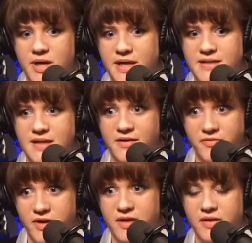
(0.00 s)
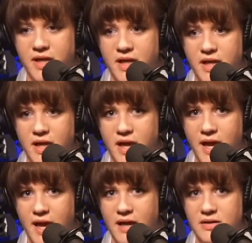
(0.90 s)
I definitely
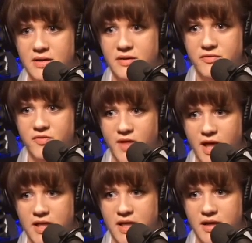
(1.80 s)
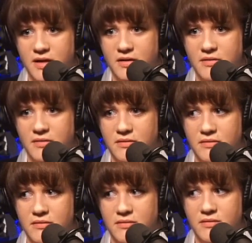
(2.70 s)
had conflicting
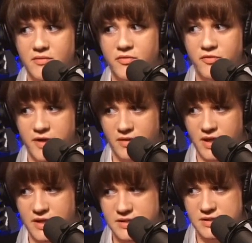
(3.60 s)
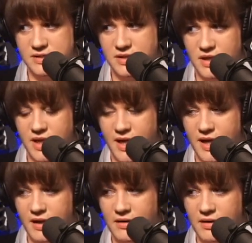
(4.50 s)
feelings,
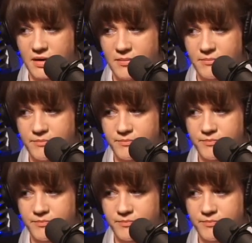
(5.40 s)
and